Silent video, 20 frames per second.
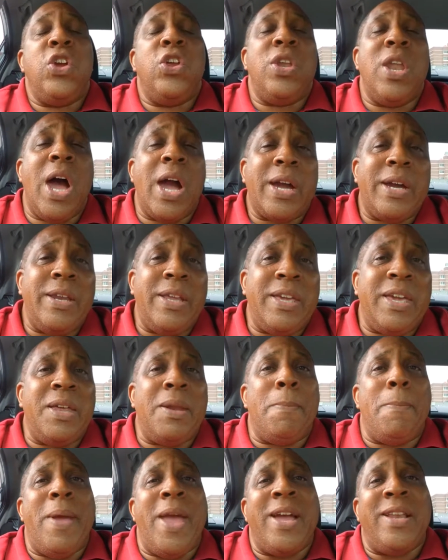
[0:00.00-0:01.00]
You're not going to
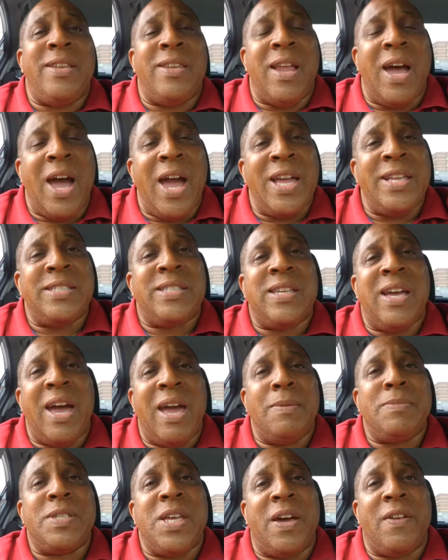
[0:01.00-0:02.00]
get a man 9
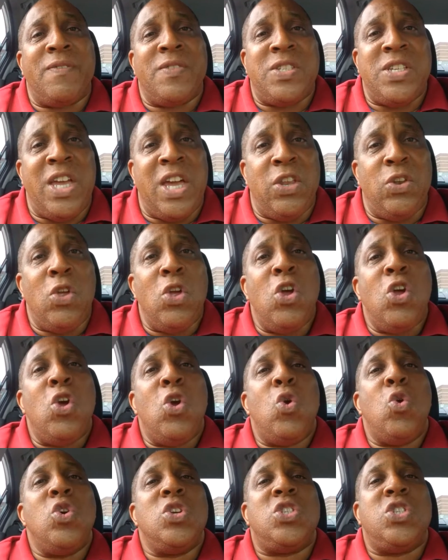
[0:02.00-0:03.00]
times out of 10
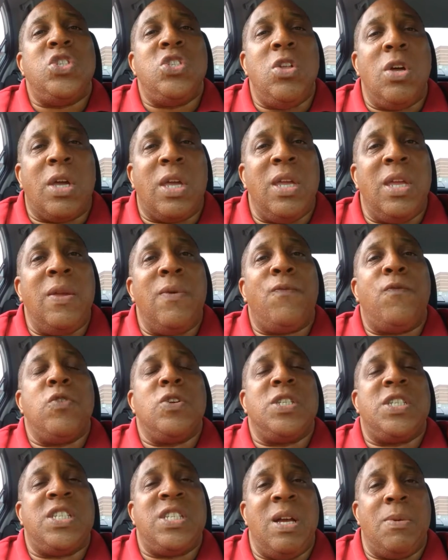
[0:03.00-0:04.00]
who is looking
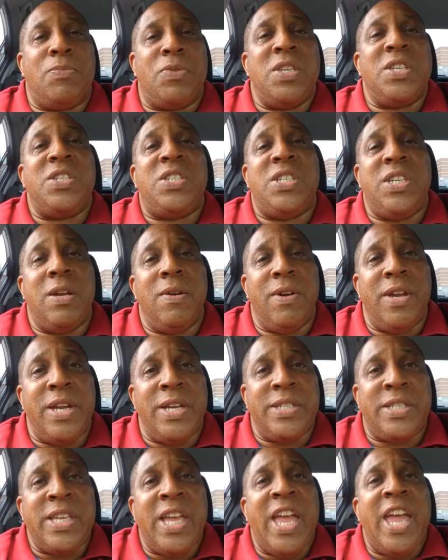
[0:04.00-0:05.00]
for something
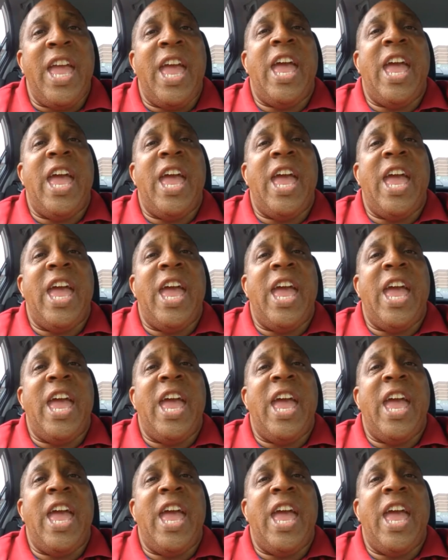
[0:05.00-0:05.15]
serious,